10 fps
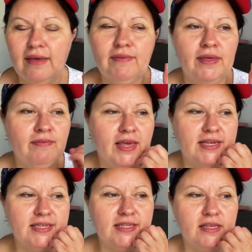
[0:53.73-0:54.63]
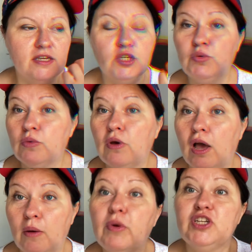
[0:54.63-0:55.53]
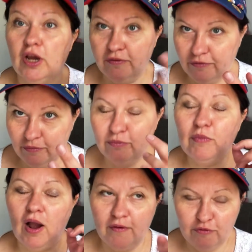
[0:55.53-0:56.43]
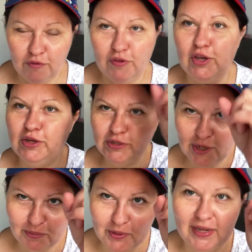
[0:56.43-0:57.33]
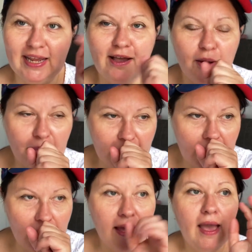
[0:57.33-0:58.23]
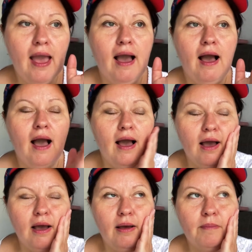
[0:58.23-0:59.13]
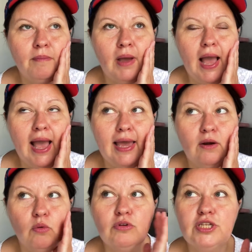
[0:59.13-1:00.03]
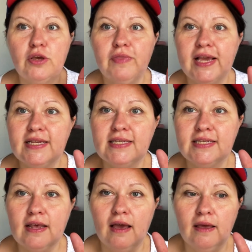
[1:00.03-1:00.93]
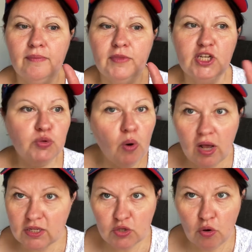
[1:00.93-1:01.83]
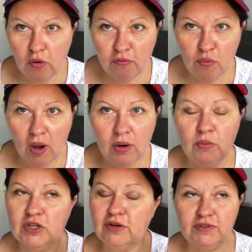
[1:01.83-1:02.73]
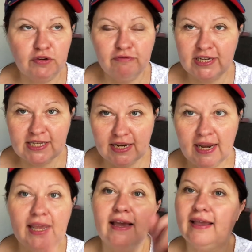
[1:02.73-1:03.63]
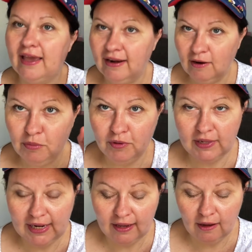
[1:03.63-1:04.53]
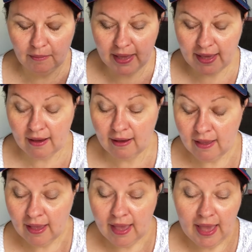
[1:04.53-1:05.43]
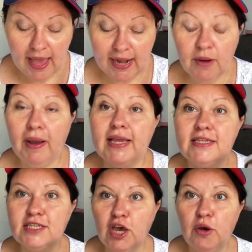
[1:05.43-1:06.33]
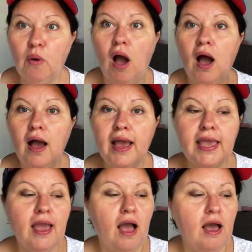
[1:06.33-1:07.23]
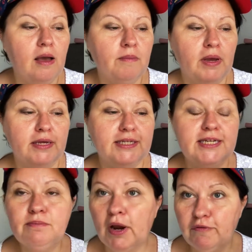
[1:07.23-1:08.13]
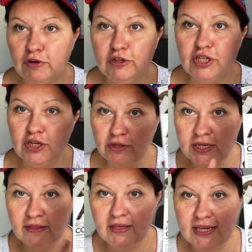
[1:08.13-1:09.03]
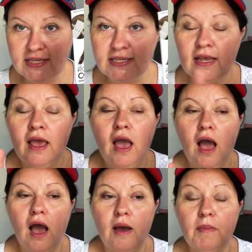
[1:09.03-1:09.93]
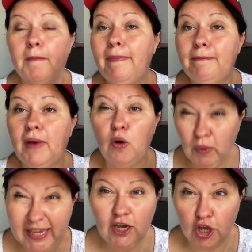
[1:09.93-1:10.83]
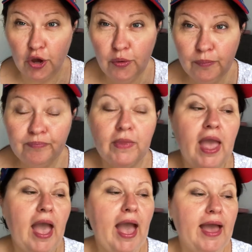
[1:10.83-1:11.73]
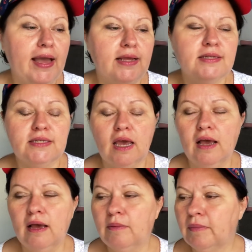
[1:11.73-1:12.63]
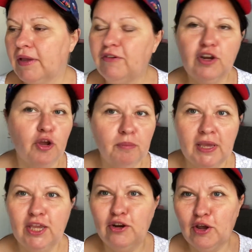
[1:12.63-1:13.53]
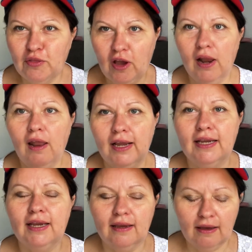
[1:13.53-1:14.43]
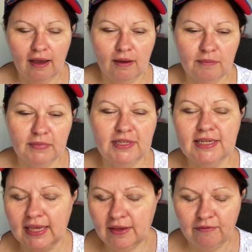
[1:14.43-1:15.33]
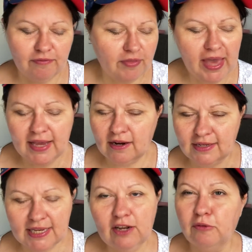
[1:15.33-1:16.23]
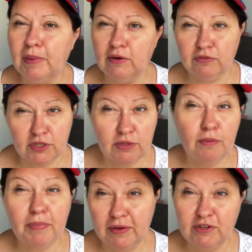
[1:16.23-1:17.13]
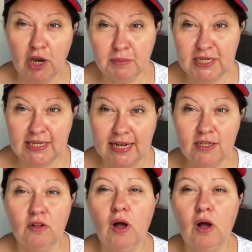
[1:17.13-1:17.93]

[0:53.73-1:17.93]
And then there's this, uh, which I've I've reviewed. I'll put the link up here. Um, and also there's um, the Schwarzkopf one, which I've done recently. Again, I'll the link up here. Anyway, so I um, did my roots using this um, a, a week ago. And um, if you know me, you know that I like um, to give the hair dyes a little bit of, bit of time to settle.